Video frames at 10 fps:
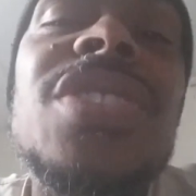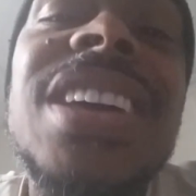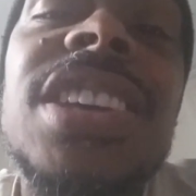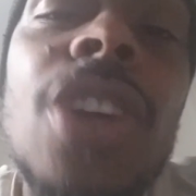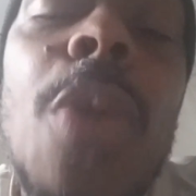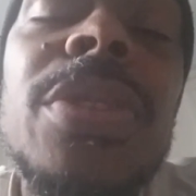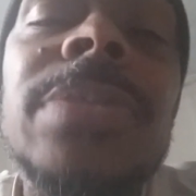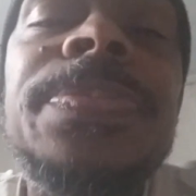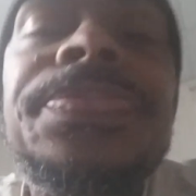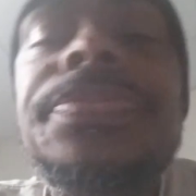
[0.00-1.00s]
in
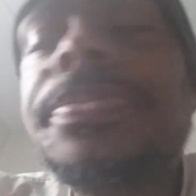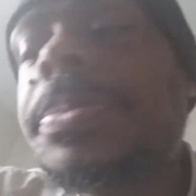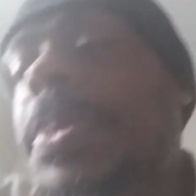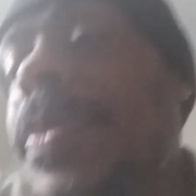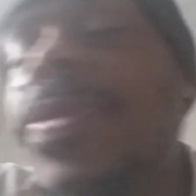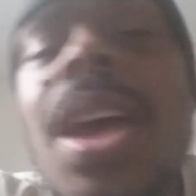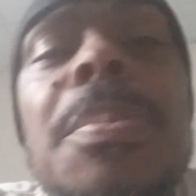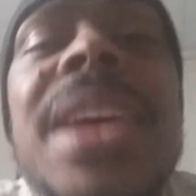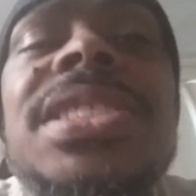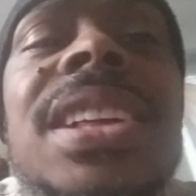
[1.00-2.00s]
Ethiopia
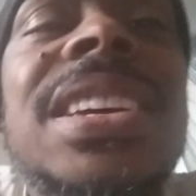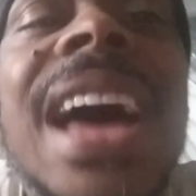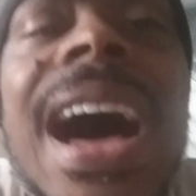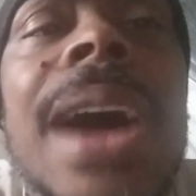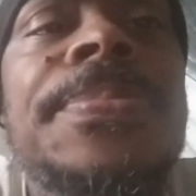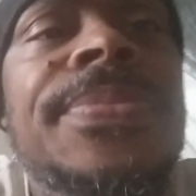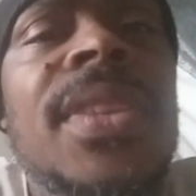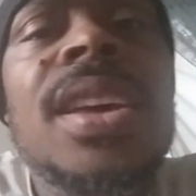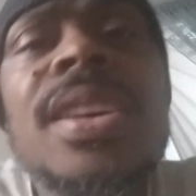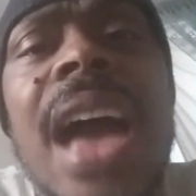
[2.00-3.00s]
basically lie
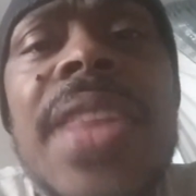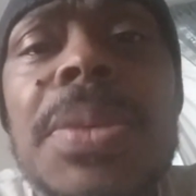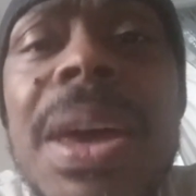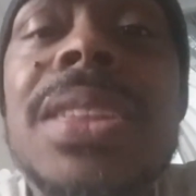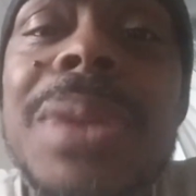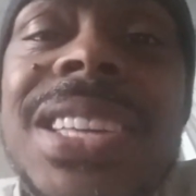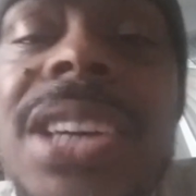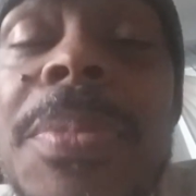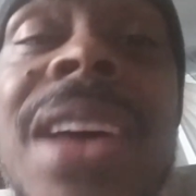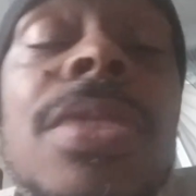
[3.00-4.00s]
at them in the
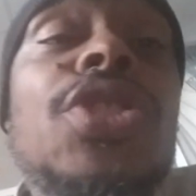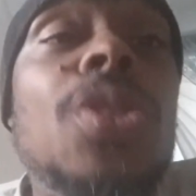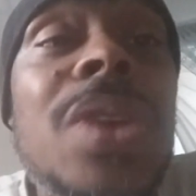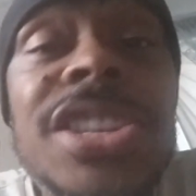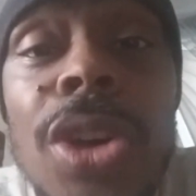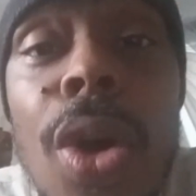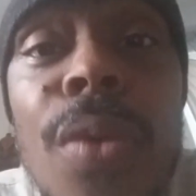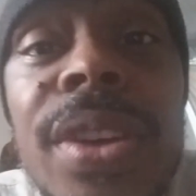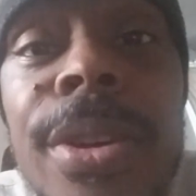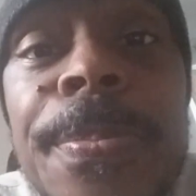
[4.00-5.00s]
meantime. You know what I saw
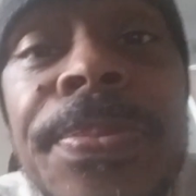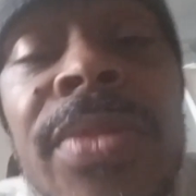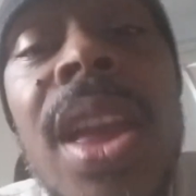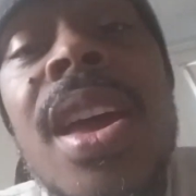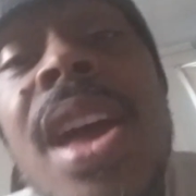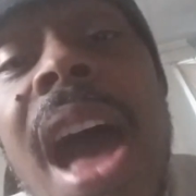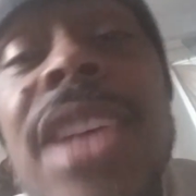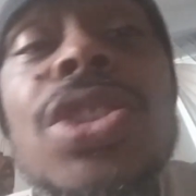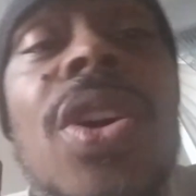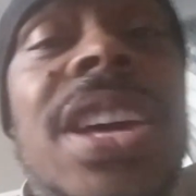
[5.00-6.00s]
over there?
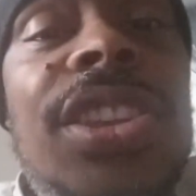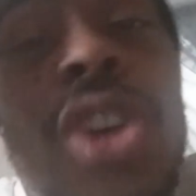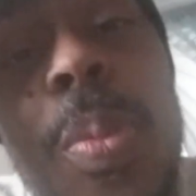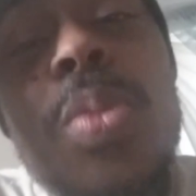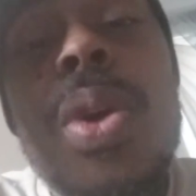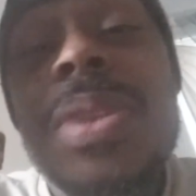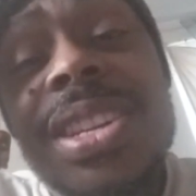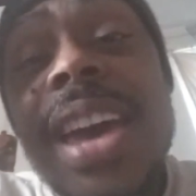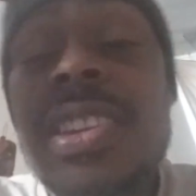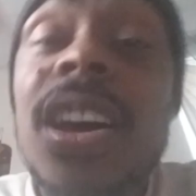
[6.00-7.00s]
I saw an Ethiopian woman
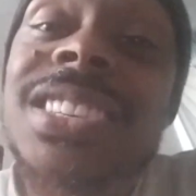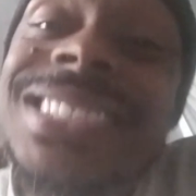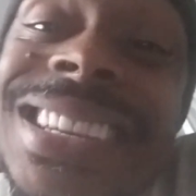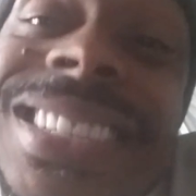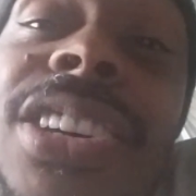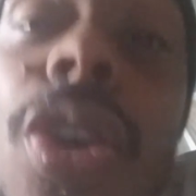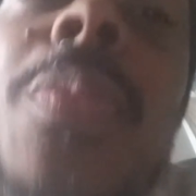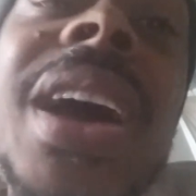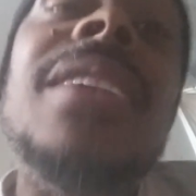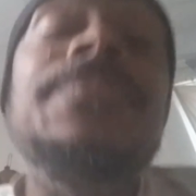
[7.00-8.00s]
date a
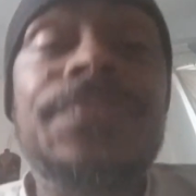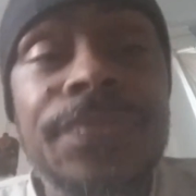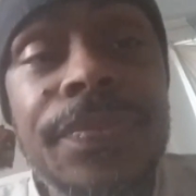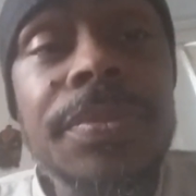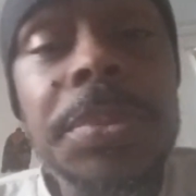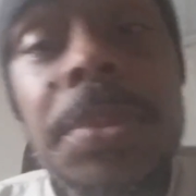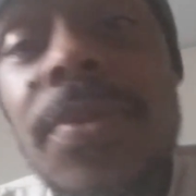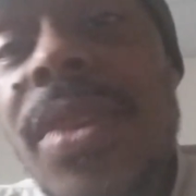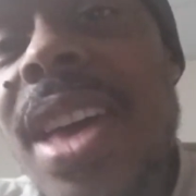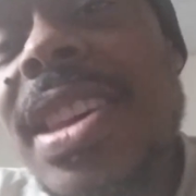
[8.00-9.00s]
60-year-old man. And